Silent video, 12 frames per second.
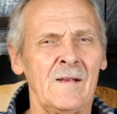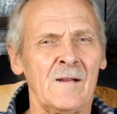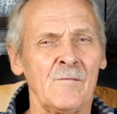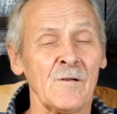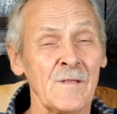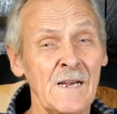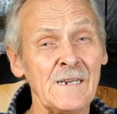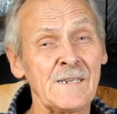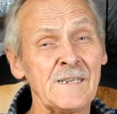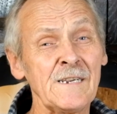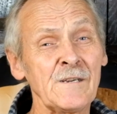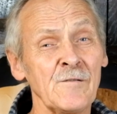Well
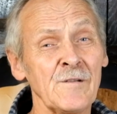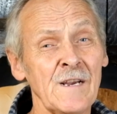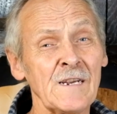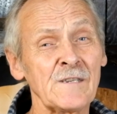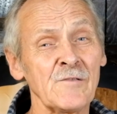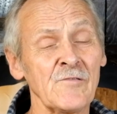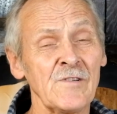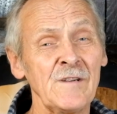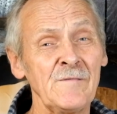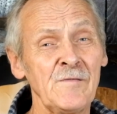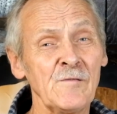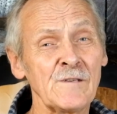that's it on axle
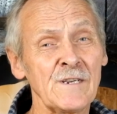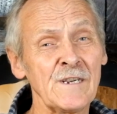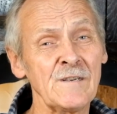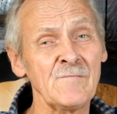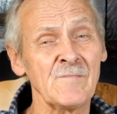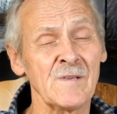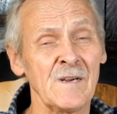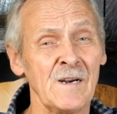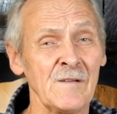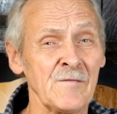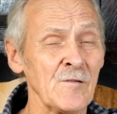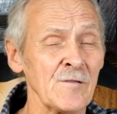reinforcing.
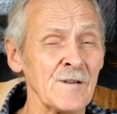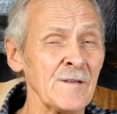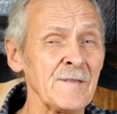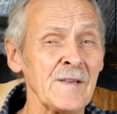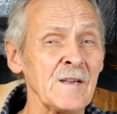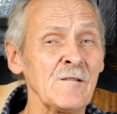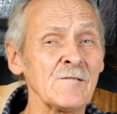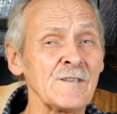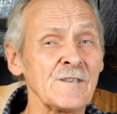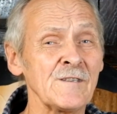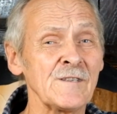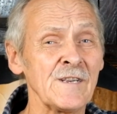I've got nothing else
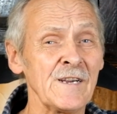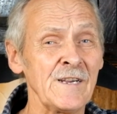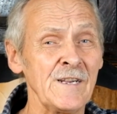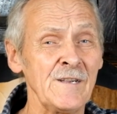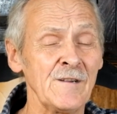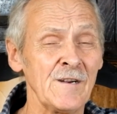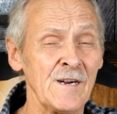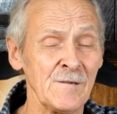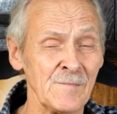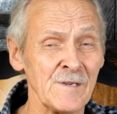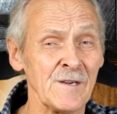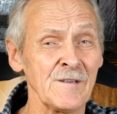to say.
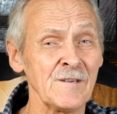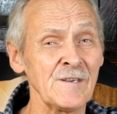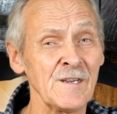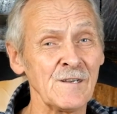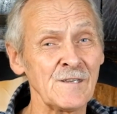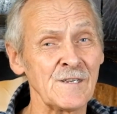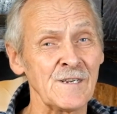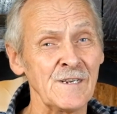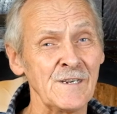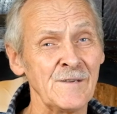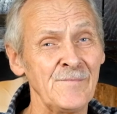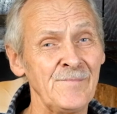I'm done and
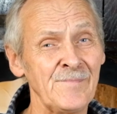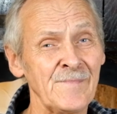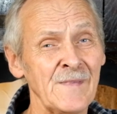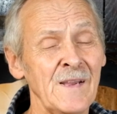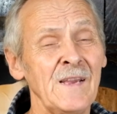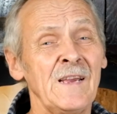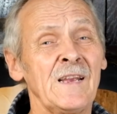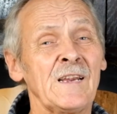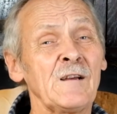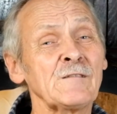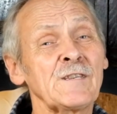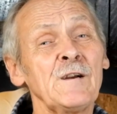dusted.
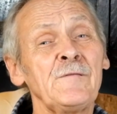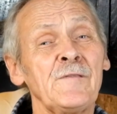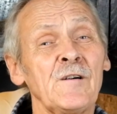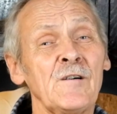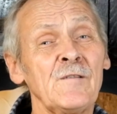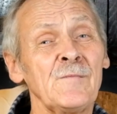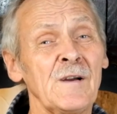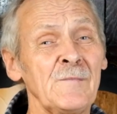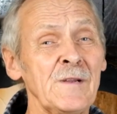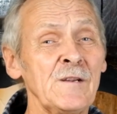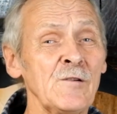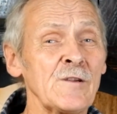Now so far I've
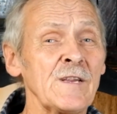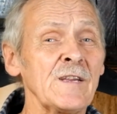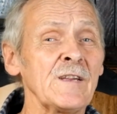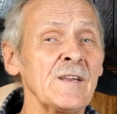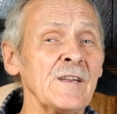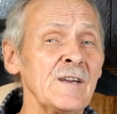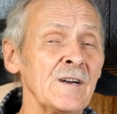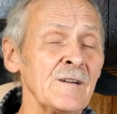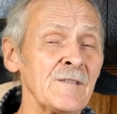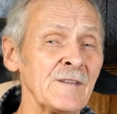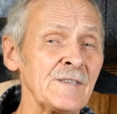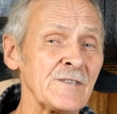been looking
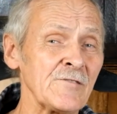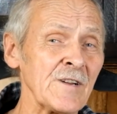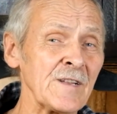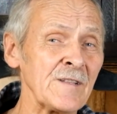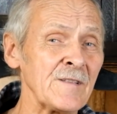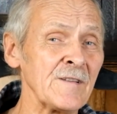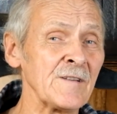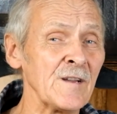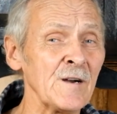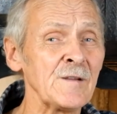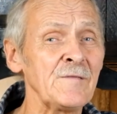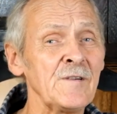at the strength and
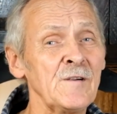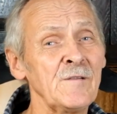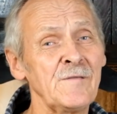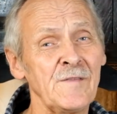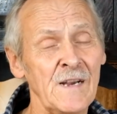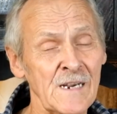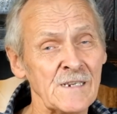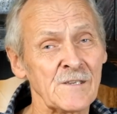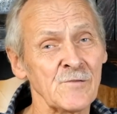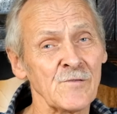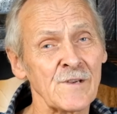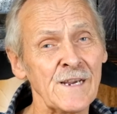life of
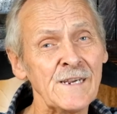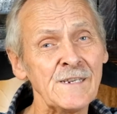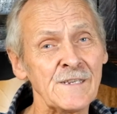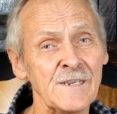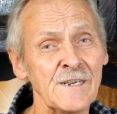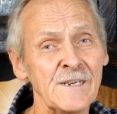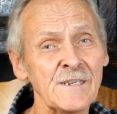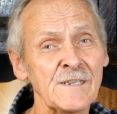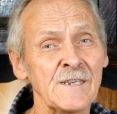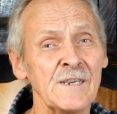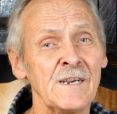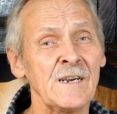axle
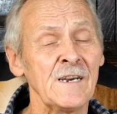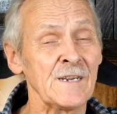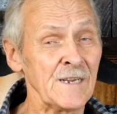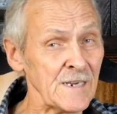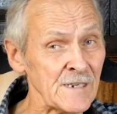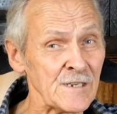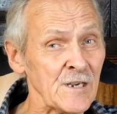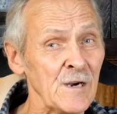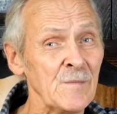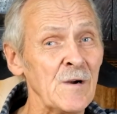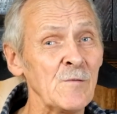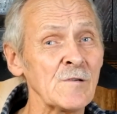casings. Next
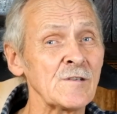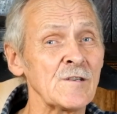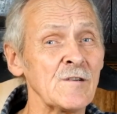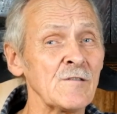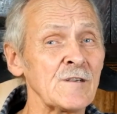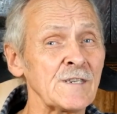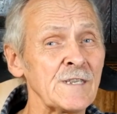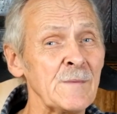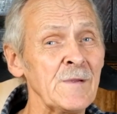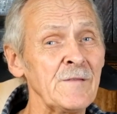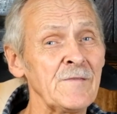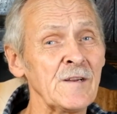time I want to look at
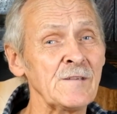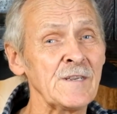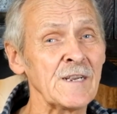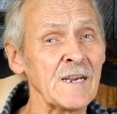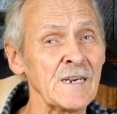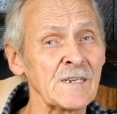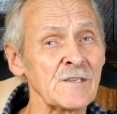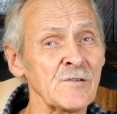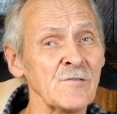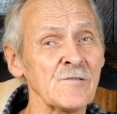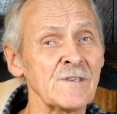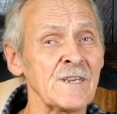semi-floating
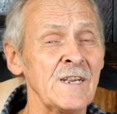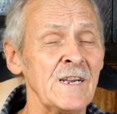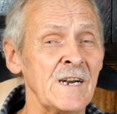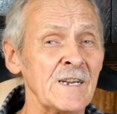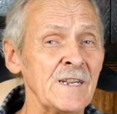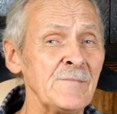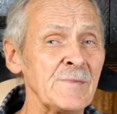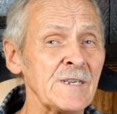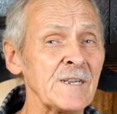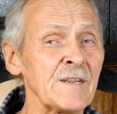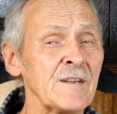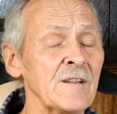axles and in
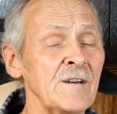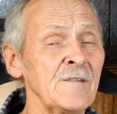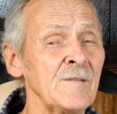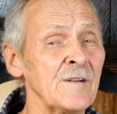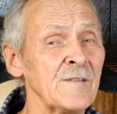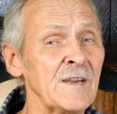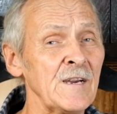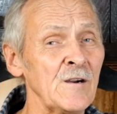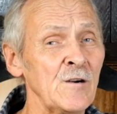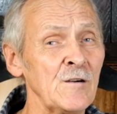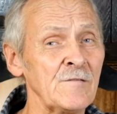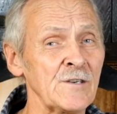particular at their
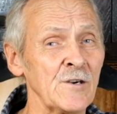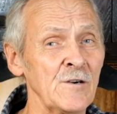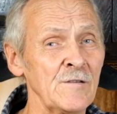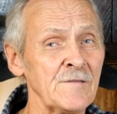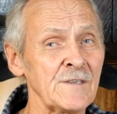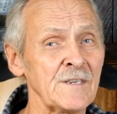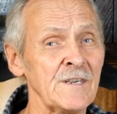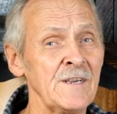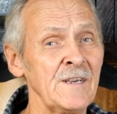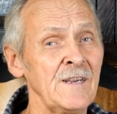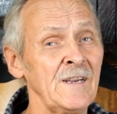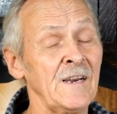half shafts.
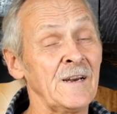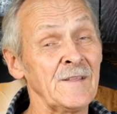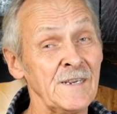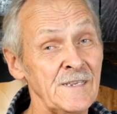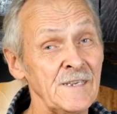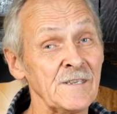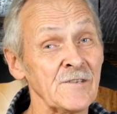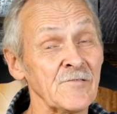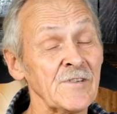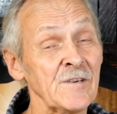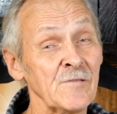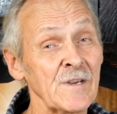And this is a
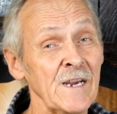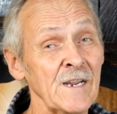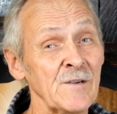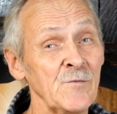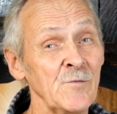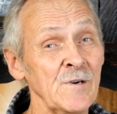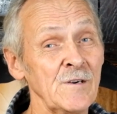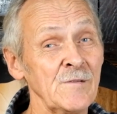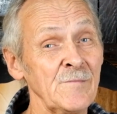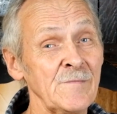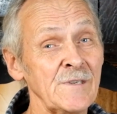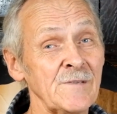real can of
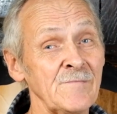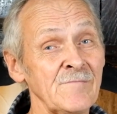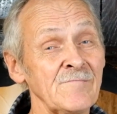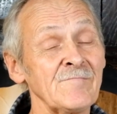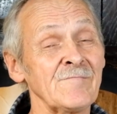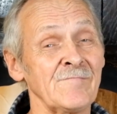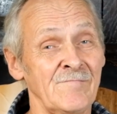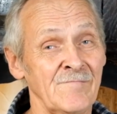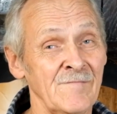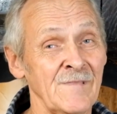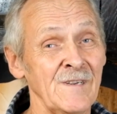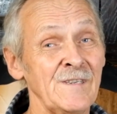worms.
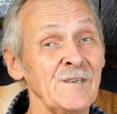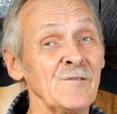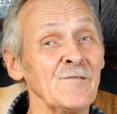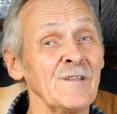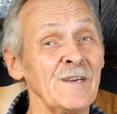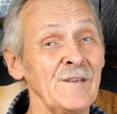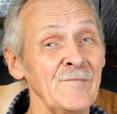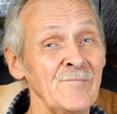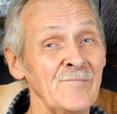Until then.